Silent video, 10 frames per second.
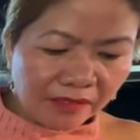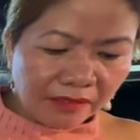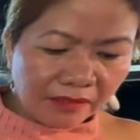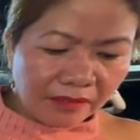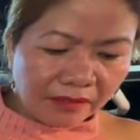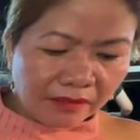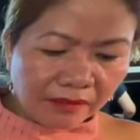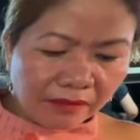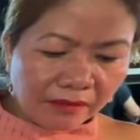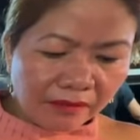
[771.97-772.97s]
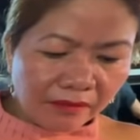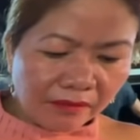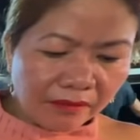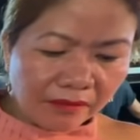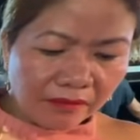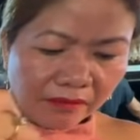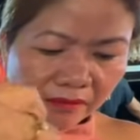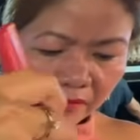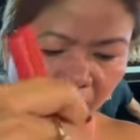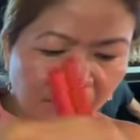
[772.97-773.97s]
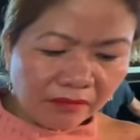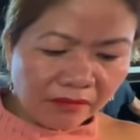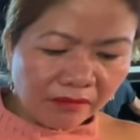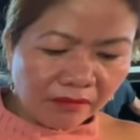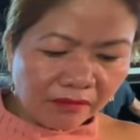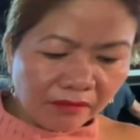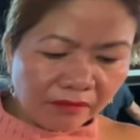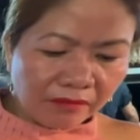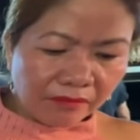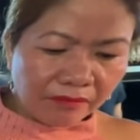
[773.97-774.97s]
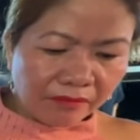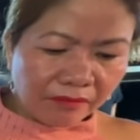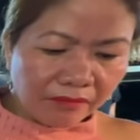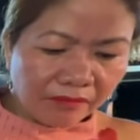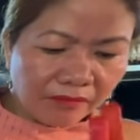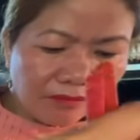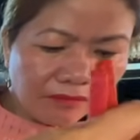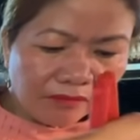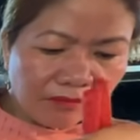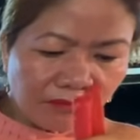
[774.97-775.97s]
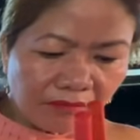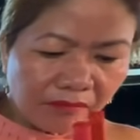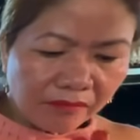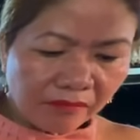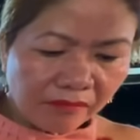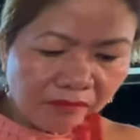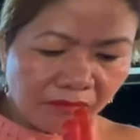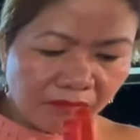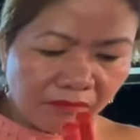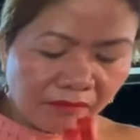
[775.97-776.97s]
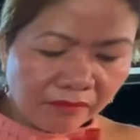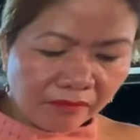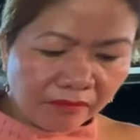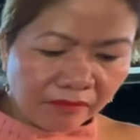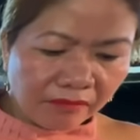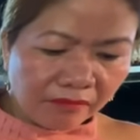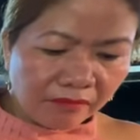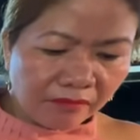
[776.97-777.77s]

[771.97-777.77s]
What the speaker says: [no speech]